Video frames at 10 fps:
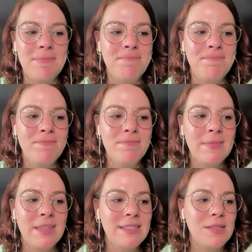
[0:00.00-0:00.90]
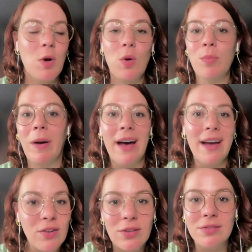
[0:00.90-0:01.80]
Um, Simone
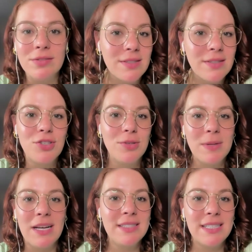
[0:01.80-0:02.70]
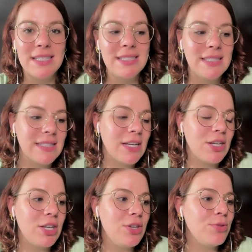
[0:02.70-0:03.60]
Biles in gymnastics is like
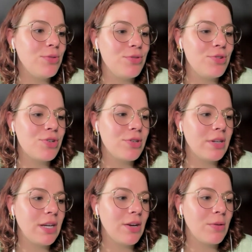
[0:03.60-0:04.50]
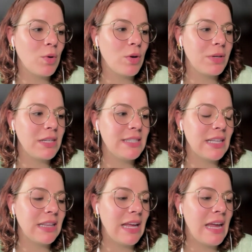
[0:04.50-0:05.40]
huge here more
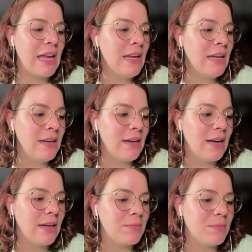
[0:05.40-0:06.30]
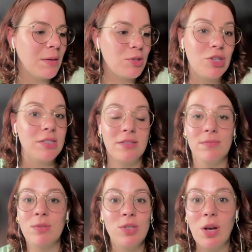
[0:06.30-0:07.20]
recently. I mean, she's
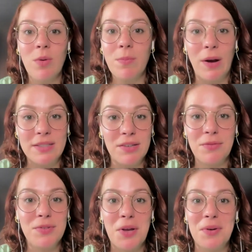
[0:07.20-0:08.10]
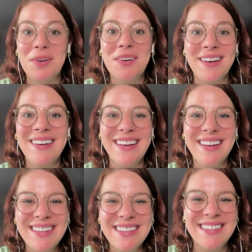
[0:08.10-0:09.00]
so impressive, so
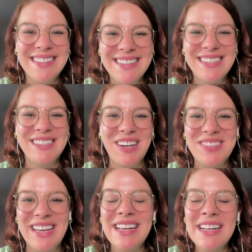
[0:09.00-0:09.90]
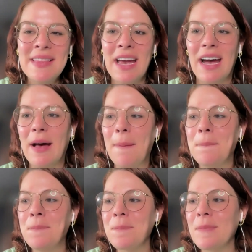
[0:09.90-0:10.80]
deserves it.
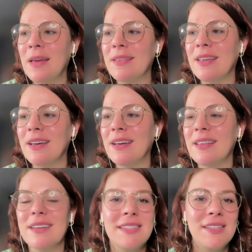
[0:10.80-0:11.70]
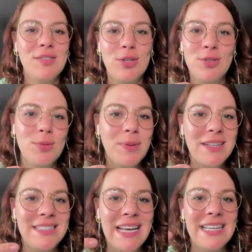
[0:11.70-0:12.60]
Um, the sisters who
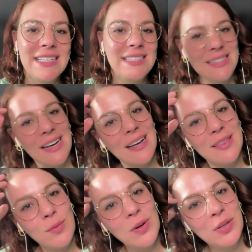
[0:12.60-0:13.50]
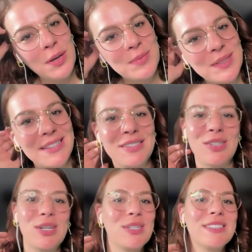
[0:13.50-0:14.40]
play tennis, the Williams
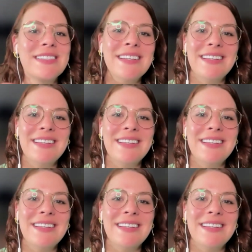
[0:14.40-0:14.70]
sisters,